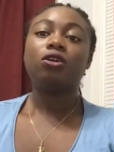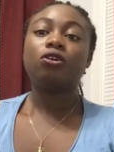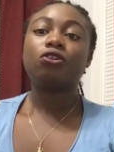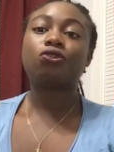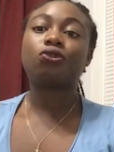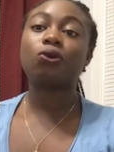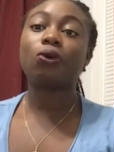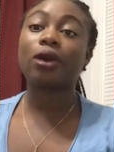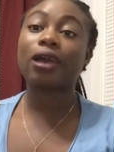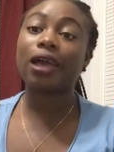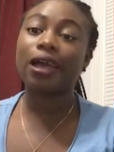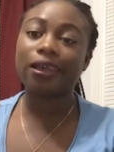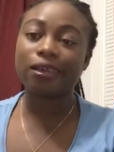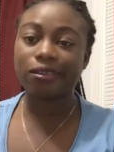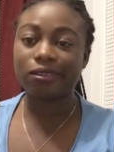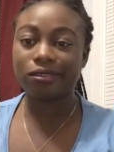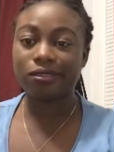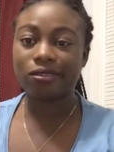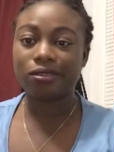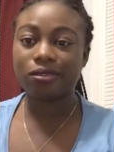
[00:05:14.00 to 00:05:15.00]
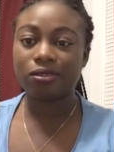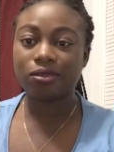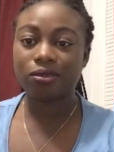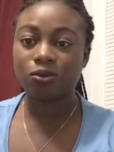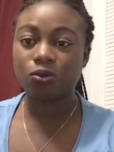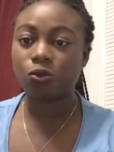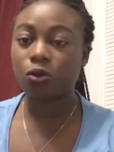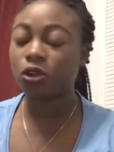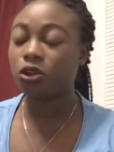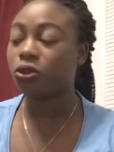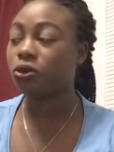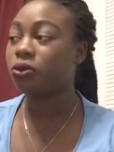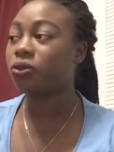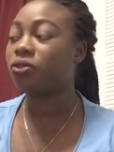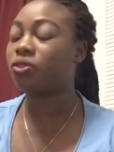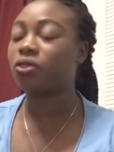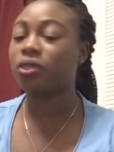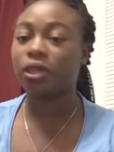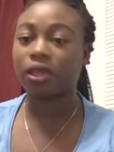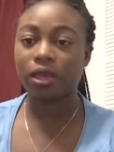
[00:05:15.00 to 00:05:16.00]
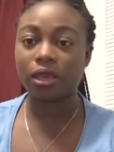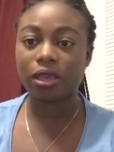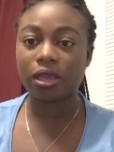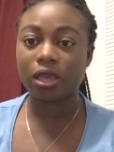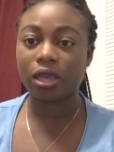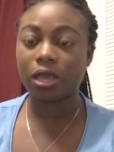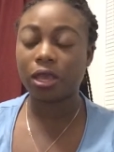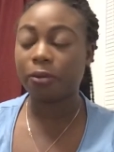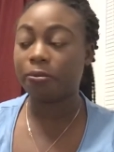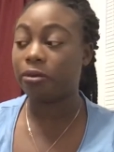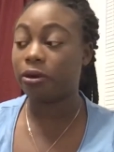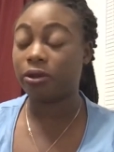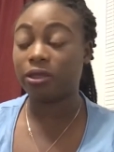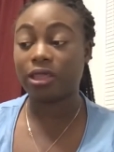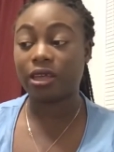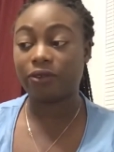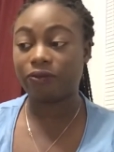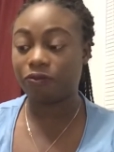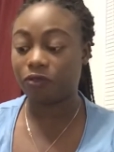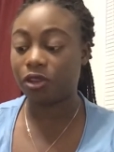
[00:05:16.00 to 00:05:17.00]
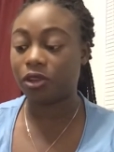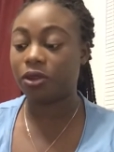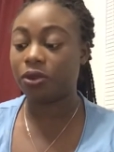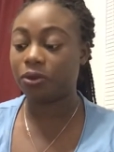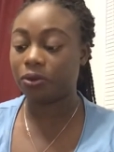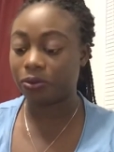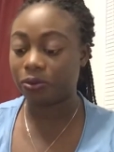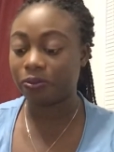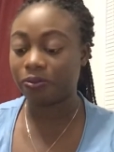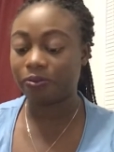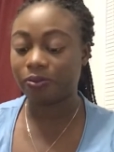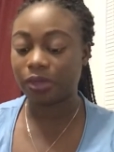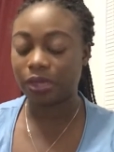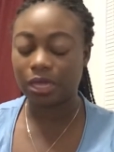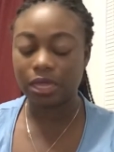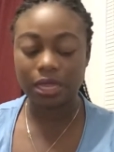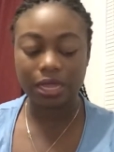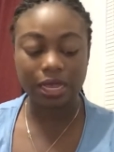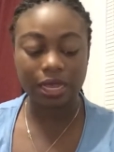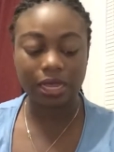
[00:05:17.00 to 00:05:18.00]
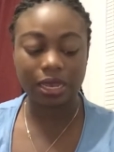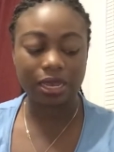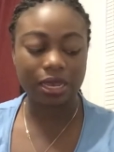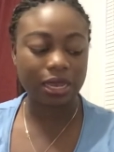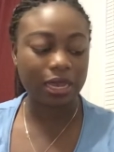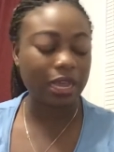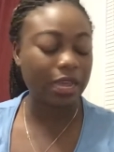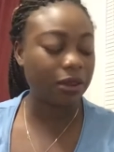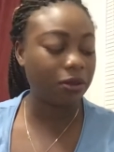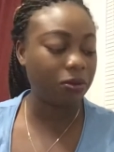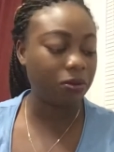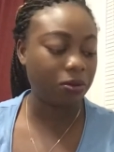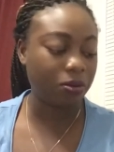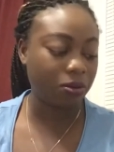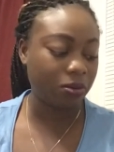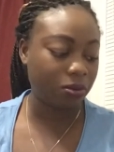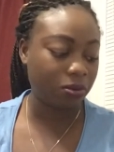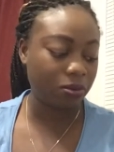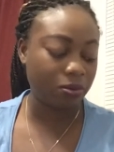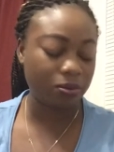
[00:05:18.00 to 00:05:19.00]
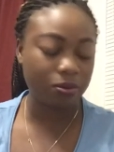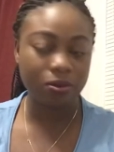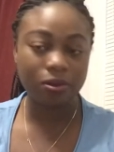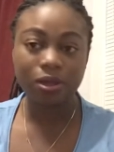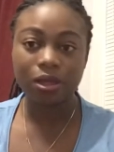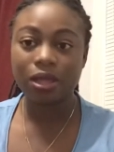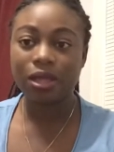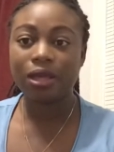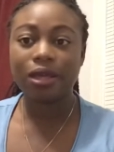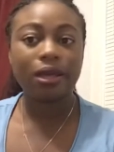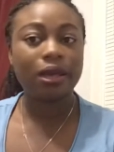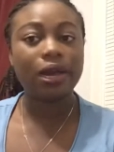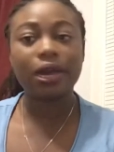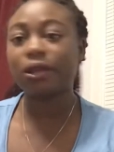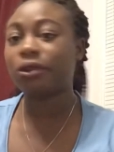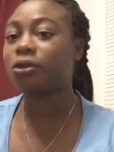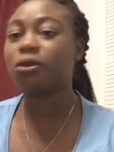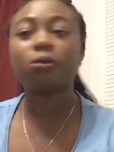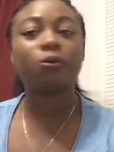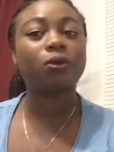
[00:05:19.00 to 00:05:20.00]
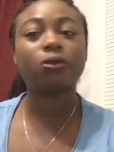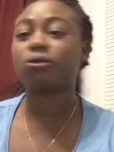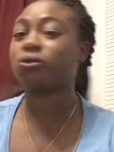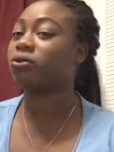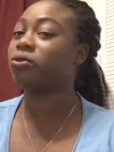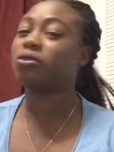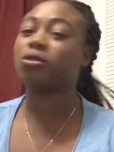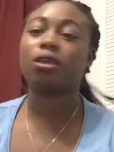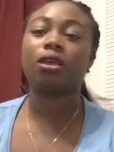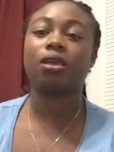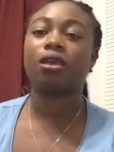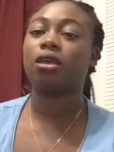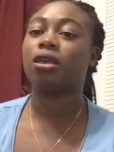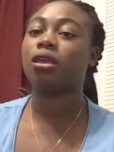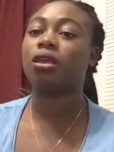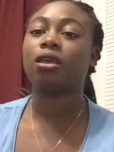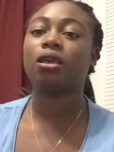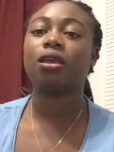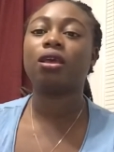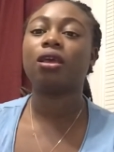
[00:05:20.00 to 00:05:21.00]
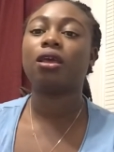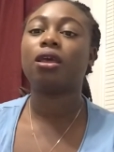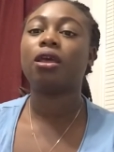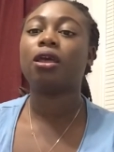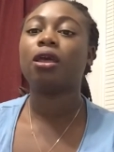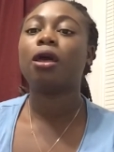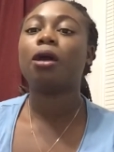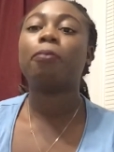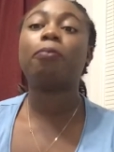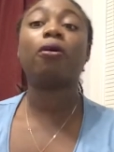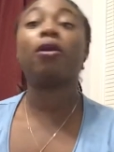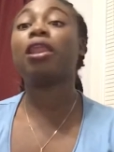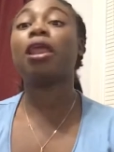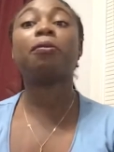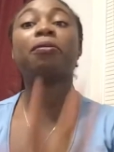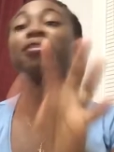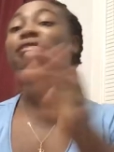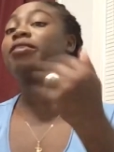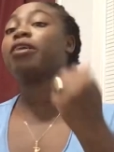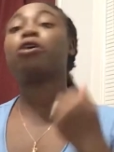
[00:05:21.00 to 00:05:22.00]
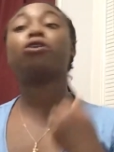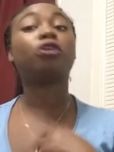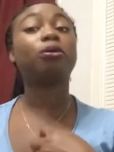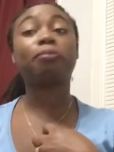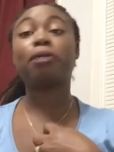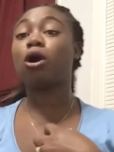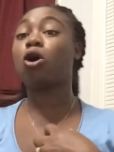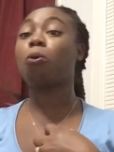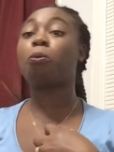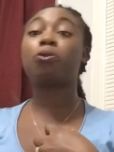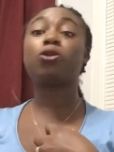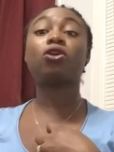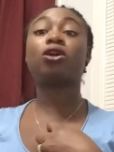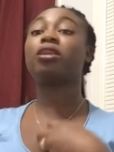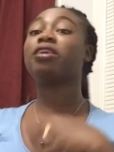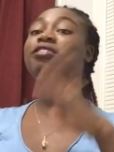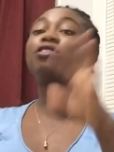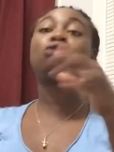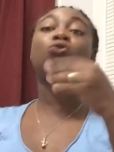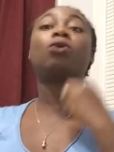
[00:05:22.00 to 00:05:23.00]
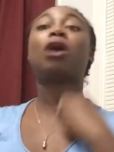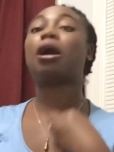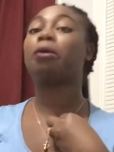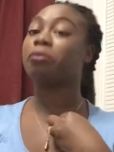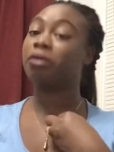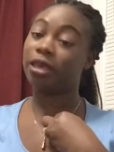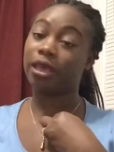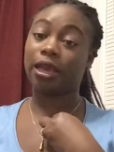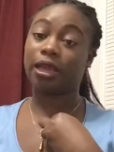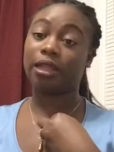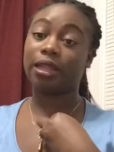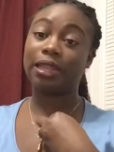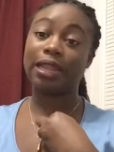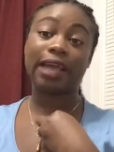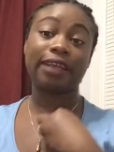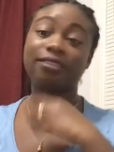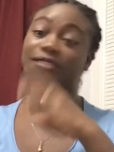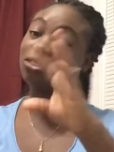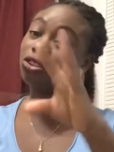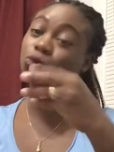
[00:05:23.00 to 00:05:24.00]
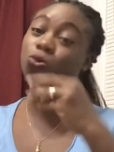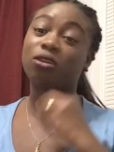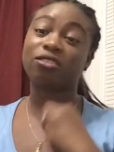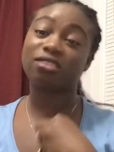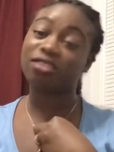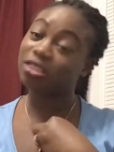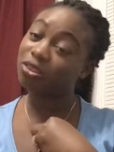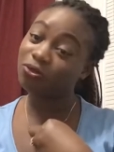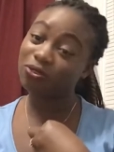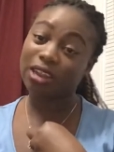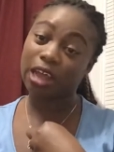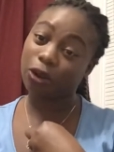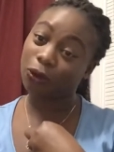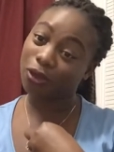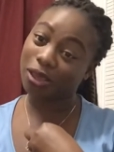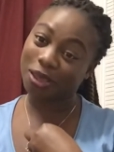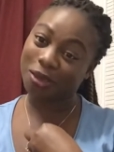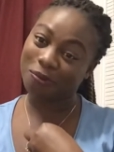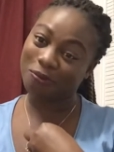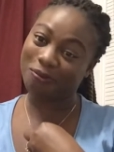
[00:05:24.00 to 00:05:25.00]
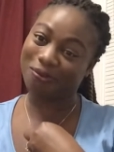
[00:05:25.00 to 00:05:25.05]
So guys, what do you think about that video? Like, I don't know what to say, but let me tell you my opinion. This is why I'm here. Like, this is what is even annoying.